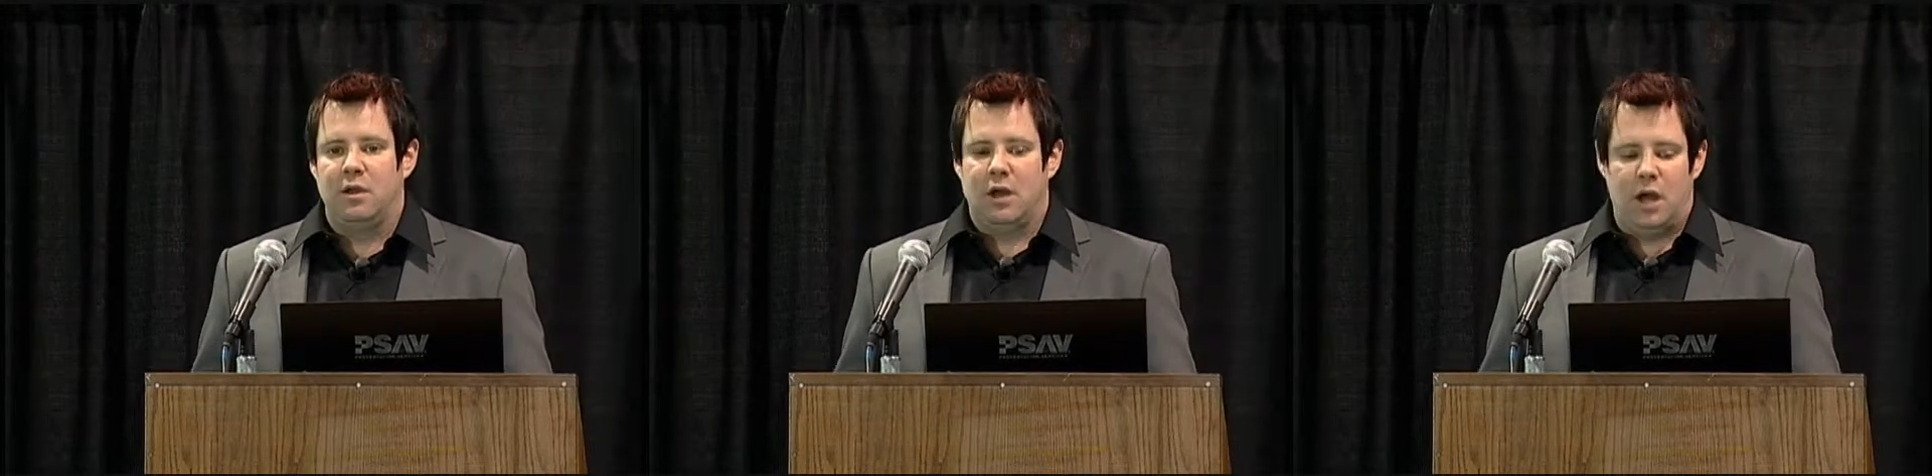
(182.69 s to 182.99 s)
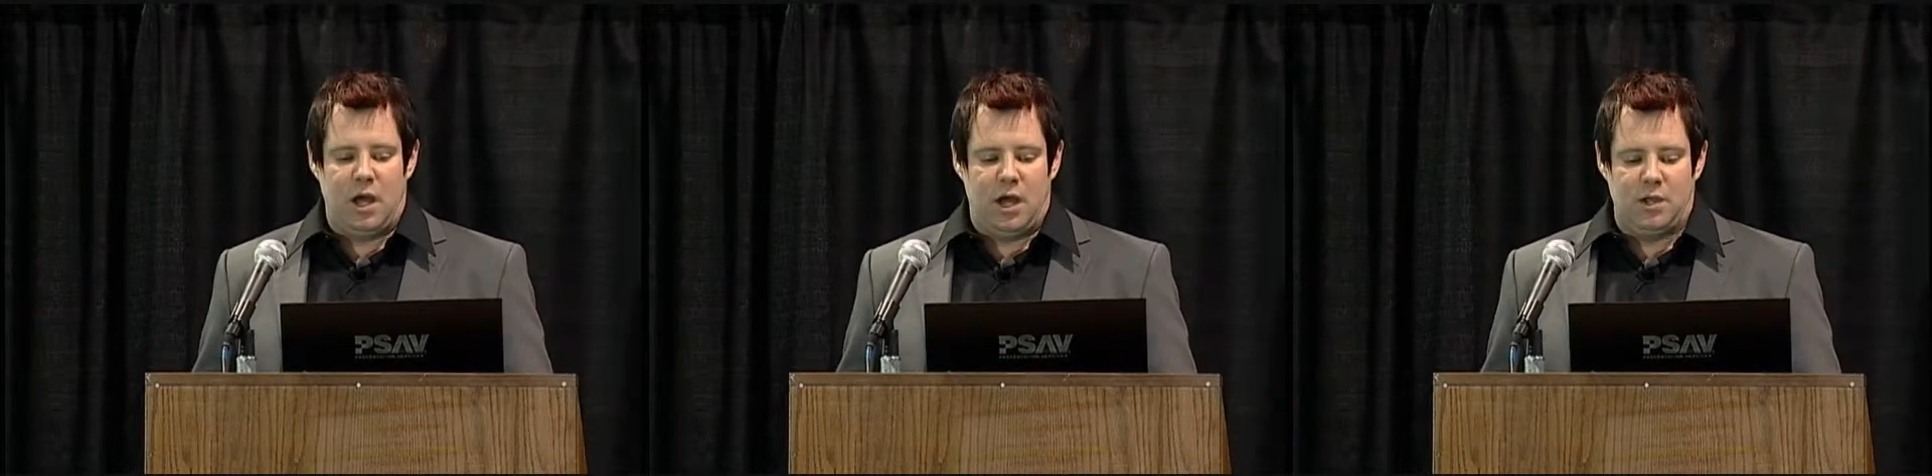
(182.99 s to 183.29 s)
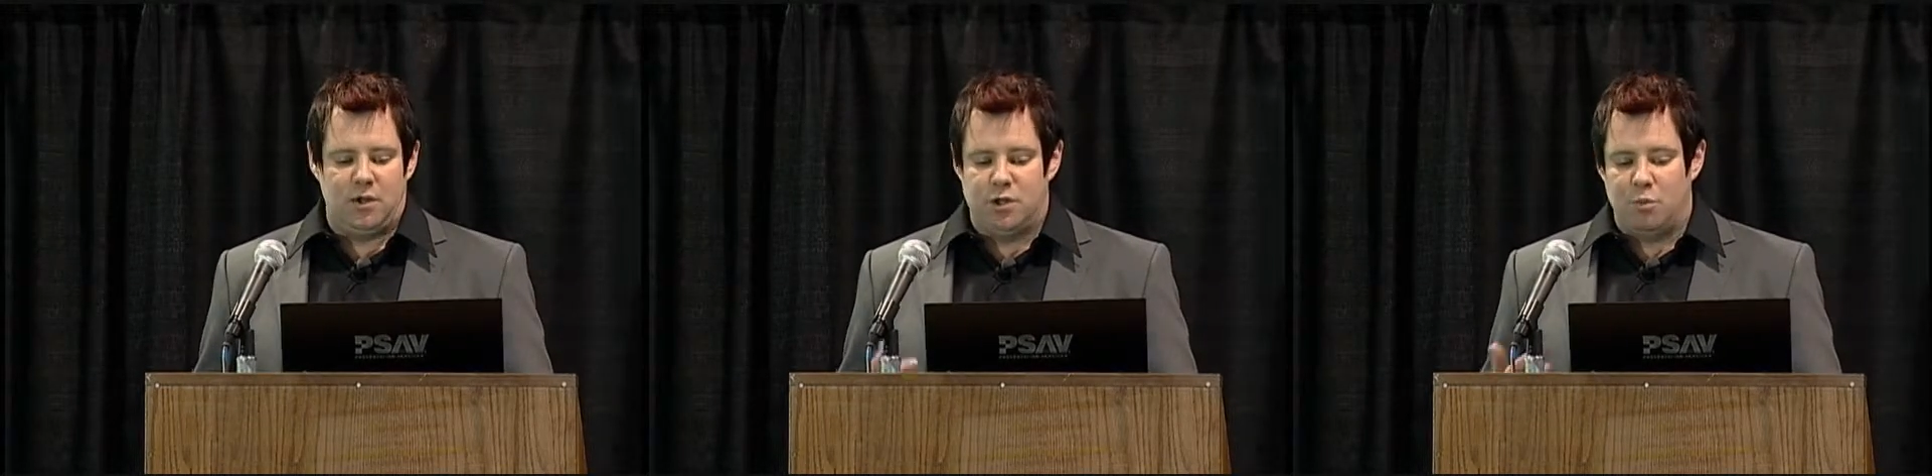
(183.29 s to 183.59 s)

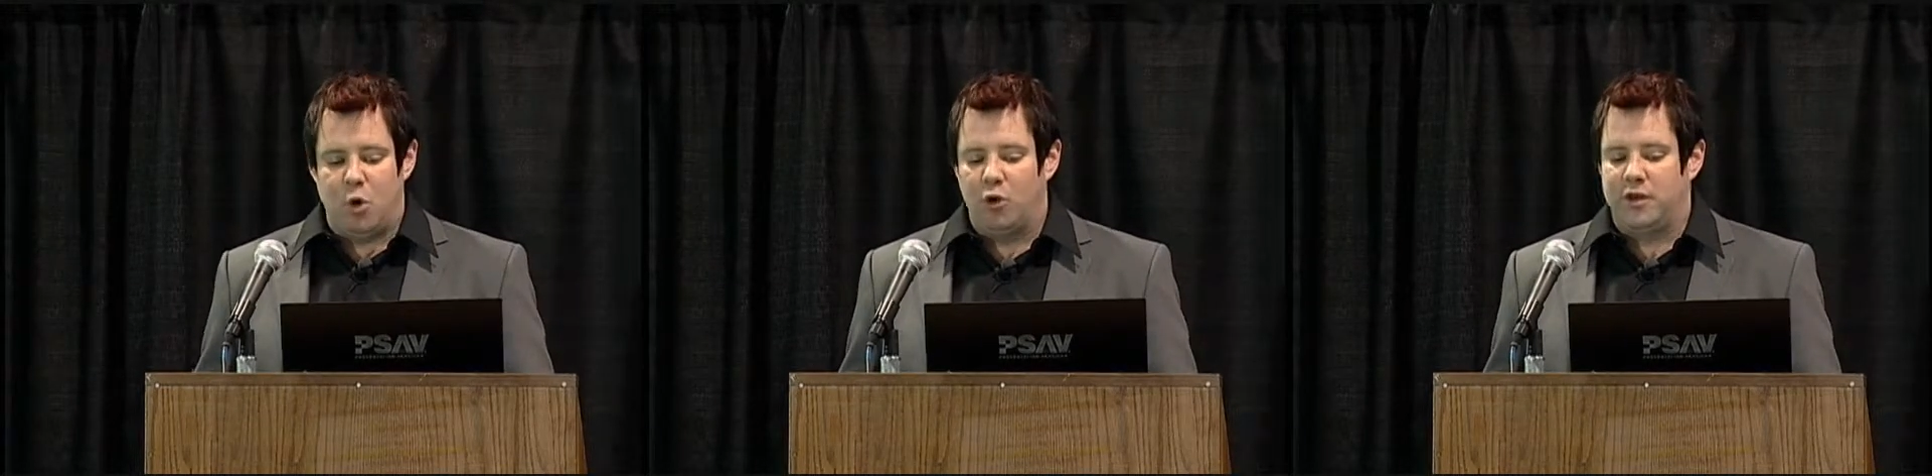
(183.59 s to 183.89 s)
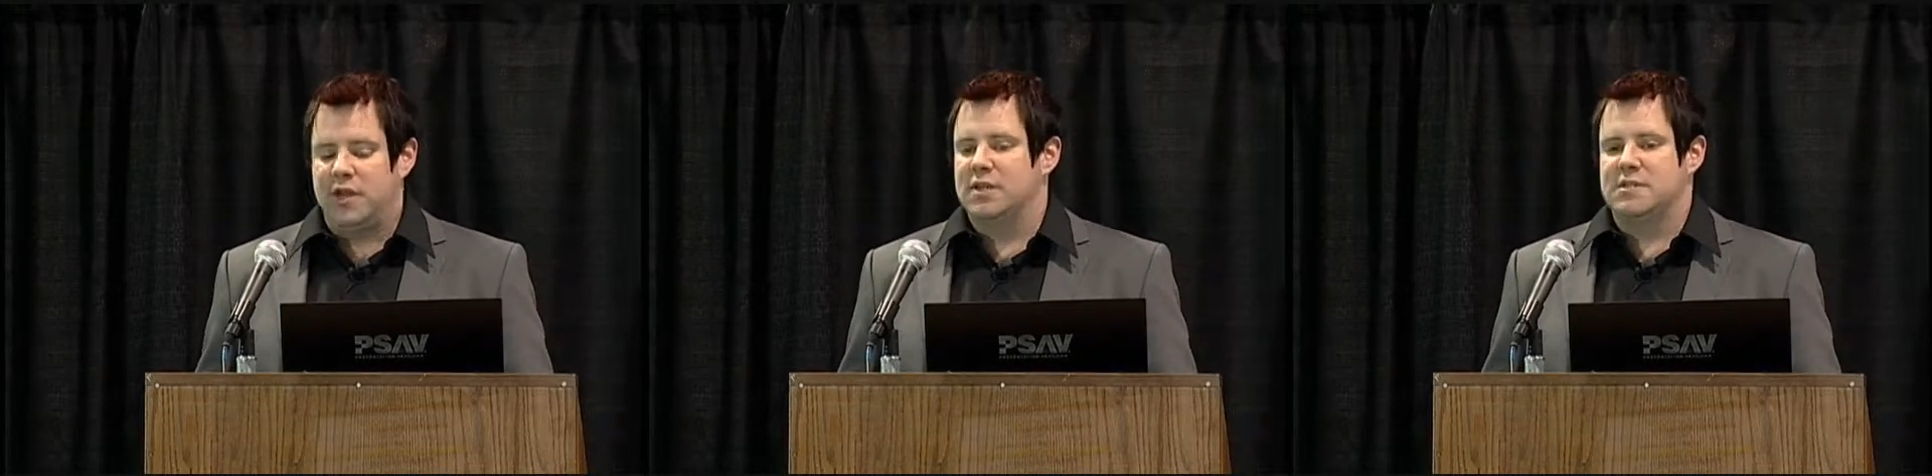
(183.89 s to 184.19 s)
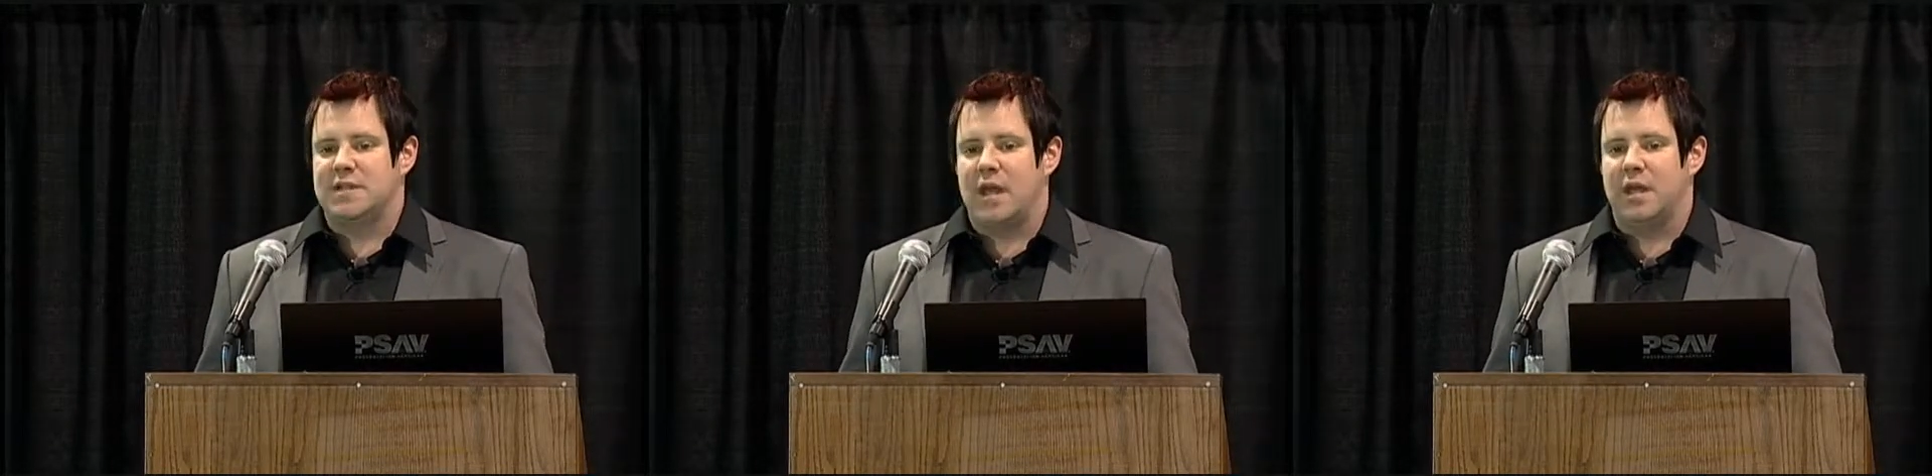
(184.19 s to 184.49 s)
You can do molded in
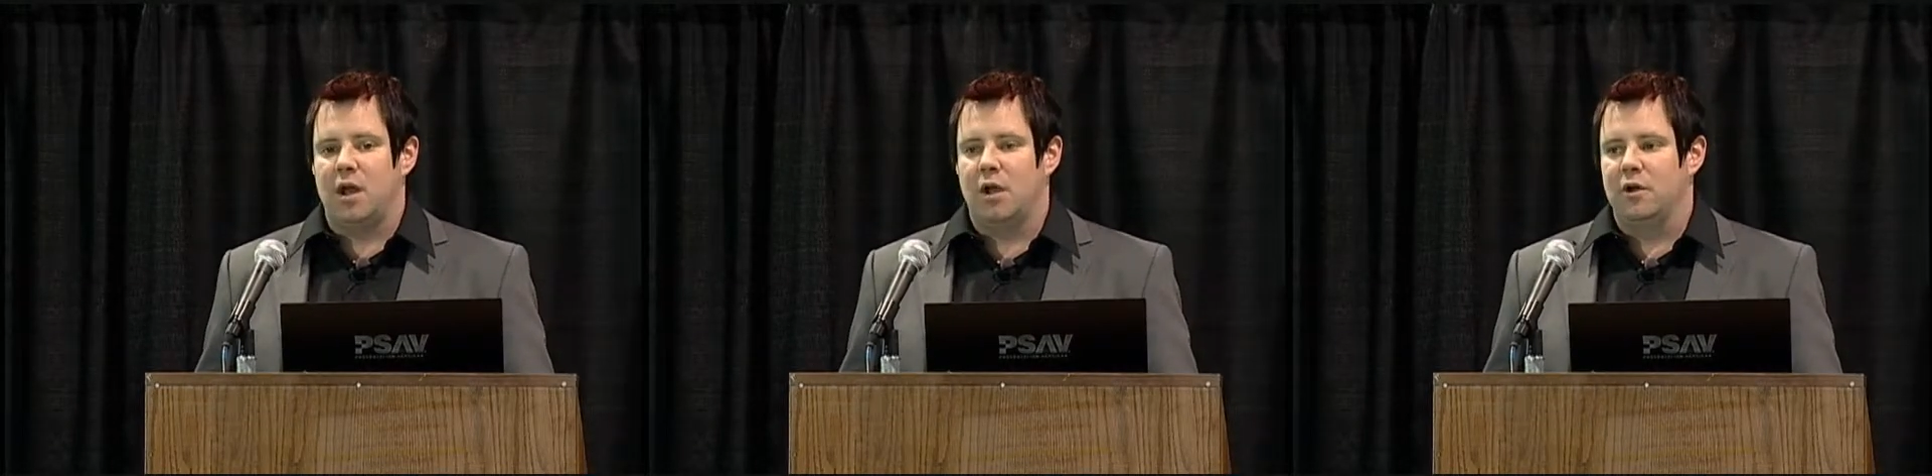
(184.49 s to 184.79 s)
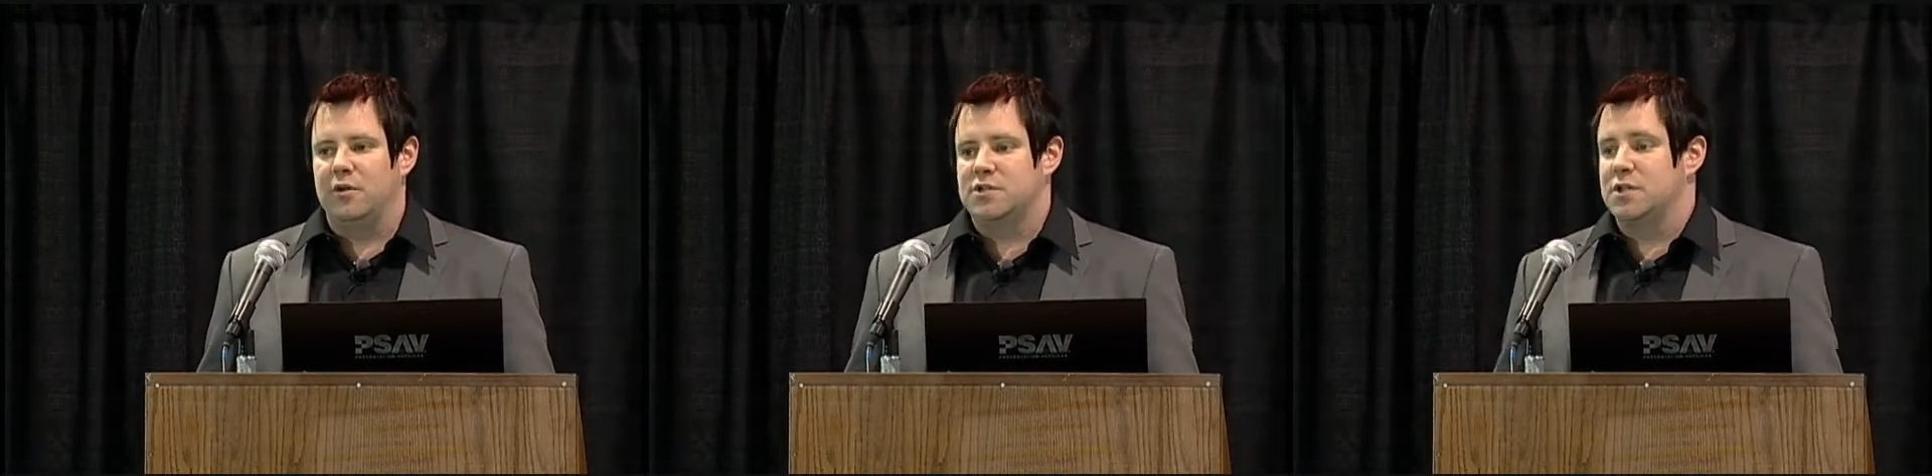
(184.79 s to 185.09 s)
aesthetic colors,